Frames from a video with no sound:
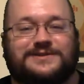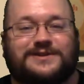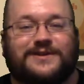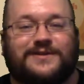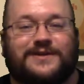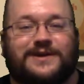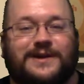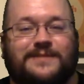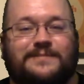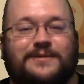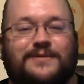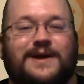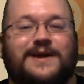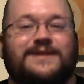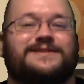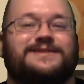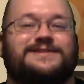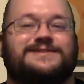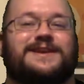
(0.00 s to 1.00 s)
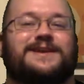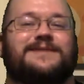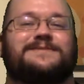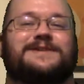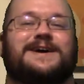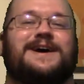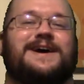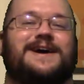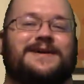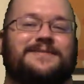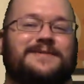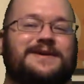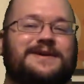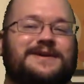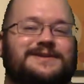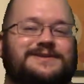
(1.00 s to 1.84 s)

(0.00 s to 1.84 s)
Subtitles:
going up around the same time.